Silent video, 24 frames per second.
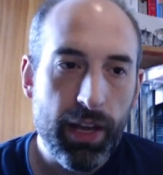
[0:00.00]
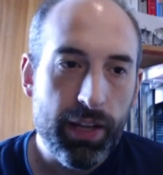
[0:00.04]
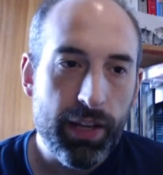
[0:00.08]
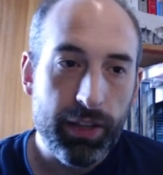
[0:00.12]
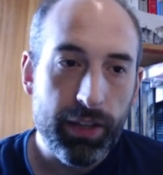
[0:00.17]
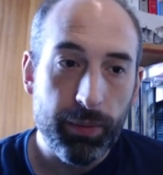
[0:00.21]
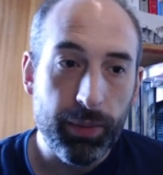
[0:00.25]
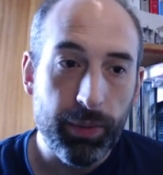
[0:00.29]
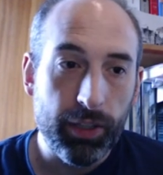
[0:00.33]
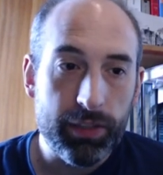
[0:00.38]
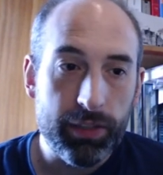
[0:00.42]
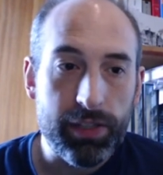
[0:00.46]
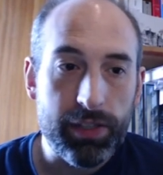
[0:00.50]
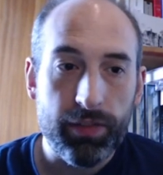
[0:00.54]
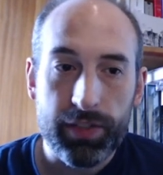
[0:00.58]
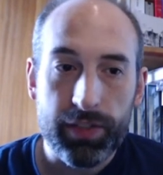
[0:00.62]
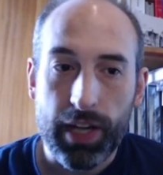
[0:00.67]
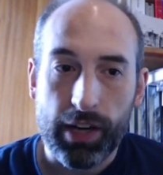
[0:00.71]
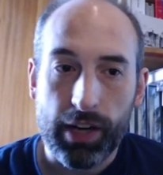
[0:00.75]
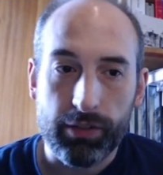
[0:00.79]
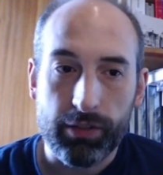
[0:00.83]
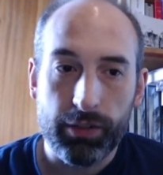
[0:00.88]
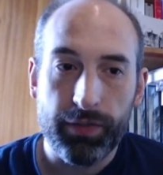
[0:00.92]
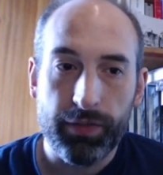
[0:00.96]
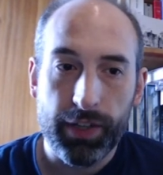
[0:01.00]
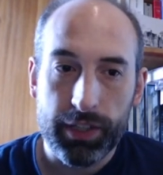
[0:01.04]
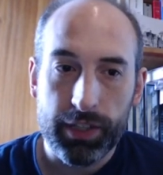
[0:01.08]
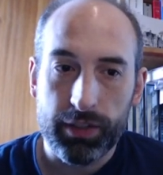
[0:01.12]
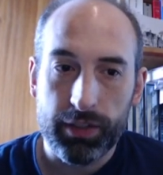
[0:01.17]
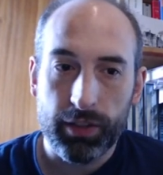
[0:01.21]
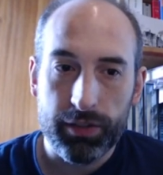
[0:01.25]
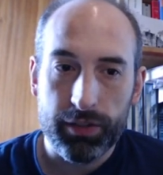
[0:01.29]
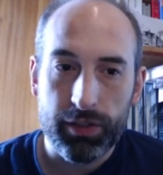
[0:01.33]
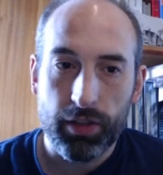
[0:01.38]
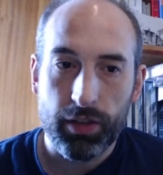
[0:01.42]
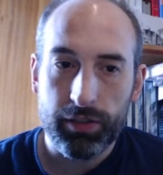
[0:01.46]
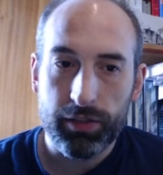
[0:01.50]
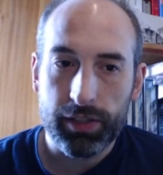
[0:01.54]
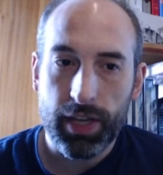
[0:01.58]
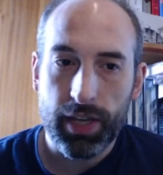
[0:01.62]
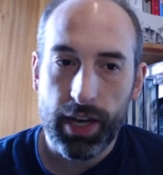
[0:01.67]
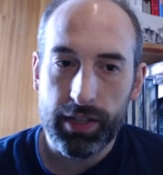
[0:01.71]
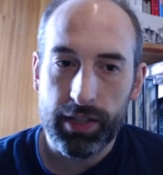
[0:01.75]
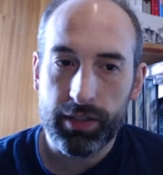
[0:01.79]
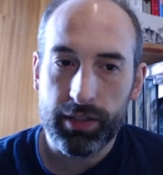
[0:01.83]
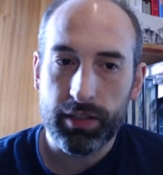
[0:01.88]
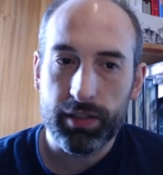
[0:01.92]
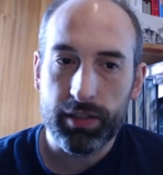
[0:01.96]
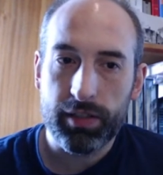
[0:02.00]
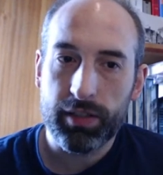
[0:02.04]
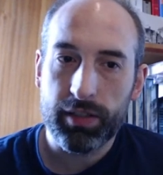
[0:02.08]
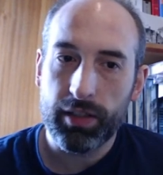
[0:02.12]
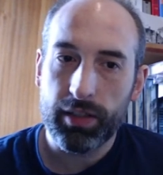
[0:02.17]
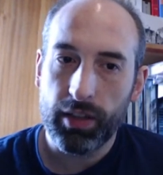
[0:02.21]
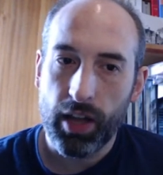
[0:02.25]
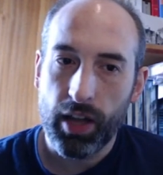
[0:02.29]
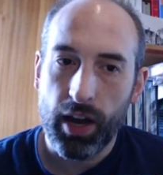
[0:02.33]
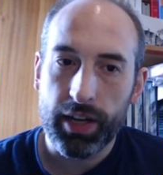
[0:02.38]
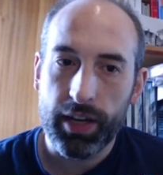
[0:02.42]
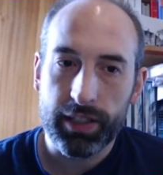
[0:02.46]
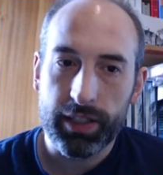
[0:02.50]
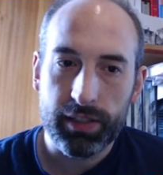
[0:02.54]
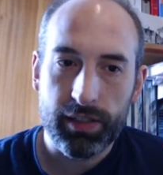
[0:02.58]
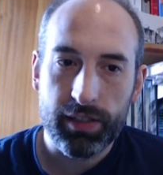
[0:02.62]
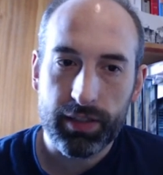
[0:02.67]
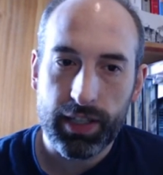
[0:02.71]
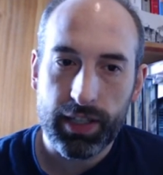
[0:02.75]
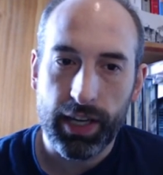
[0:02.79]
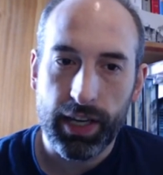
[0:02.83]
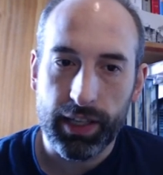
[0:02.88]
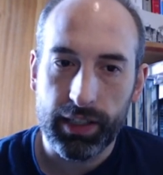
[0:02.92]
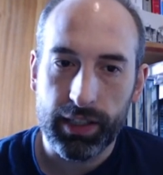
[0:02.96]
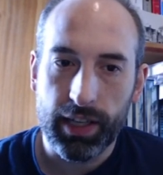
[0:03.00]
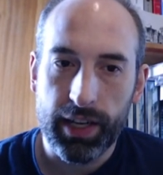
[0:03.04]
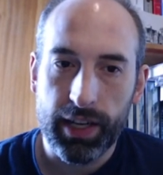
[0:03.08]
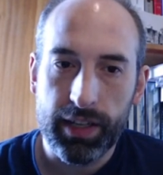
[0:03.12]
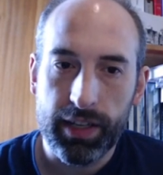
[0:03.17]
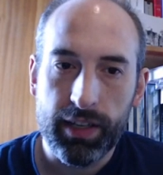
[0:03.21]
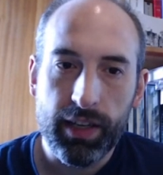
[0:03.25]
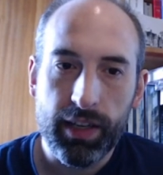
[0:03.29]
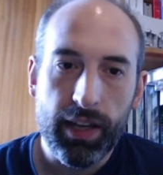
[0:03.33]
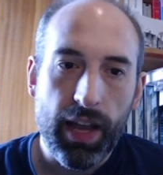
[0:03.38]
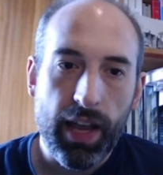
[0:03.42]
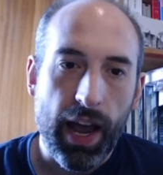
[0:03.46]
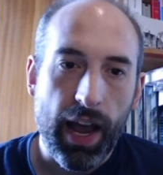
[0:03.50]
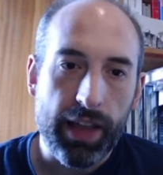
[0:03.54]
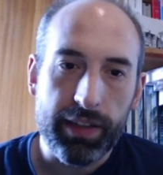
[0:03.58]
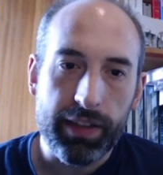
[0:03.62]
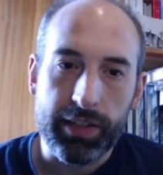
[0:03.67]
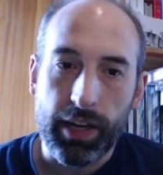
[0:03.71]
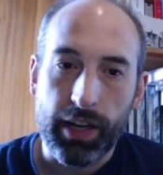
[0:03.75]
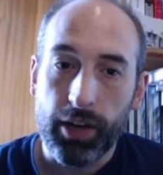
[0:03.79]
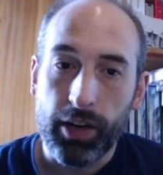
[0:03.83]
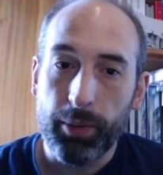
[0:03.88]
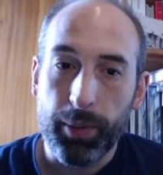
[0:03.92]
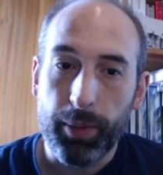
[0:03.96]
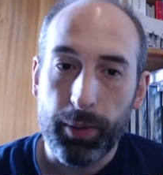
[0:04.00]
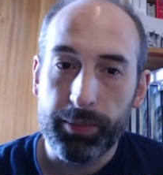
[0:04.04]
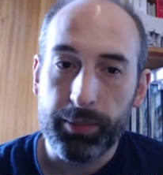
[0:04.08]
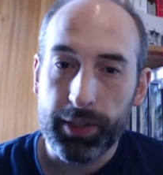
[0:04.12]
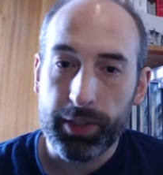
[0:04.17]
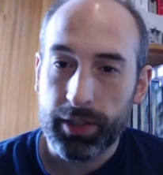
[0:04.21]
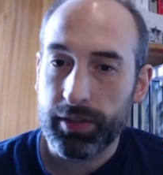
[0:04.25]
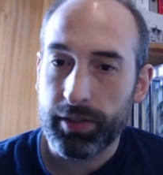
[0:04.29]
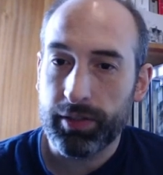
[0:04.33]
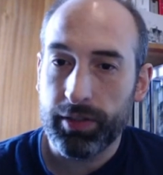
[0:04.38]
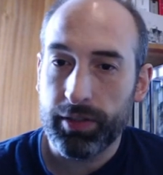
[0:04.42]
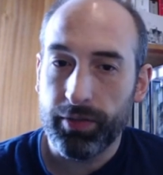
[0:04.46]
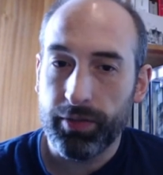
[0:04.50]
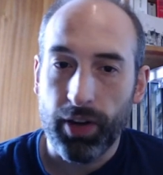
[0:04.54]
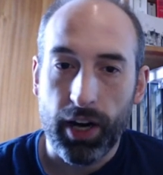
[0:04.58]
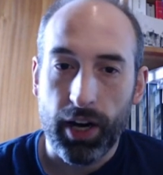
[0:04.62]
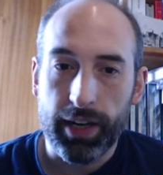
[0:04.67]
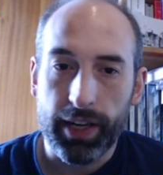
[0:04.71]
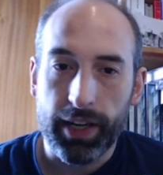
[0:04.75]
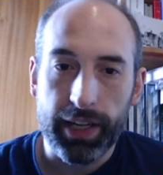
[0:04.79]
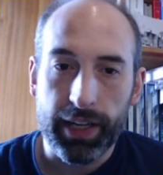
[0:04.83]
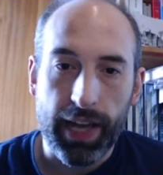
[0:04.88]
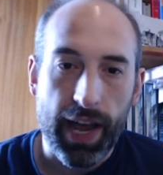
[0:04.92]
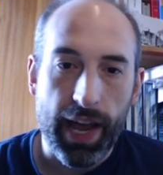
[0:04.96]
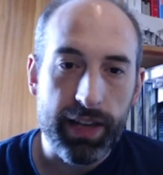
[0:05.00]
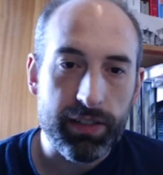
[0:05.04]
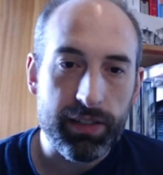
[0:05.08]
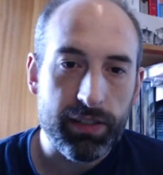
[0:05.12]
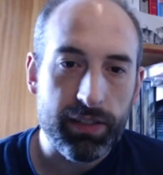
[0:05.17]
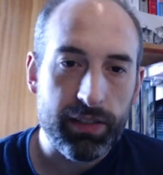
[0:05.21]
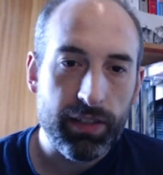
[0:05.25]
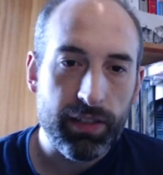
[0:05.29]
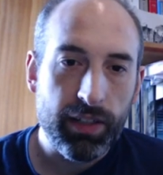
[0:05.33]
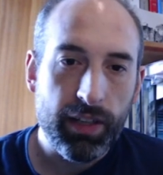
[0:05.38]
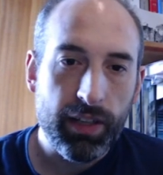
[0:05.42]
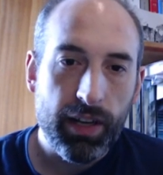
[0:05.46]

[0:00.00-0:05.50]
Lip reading: The bulls have sacrificial associations, the lions kingly, and the cherubim just divine, I guess.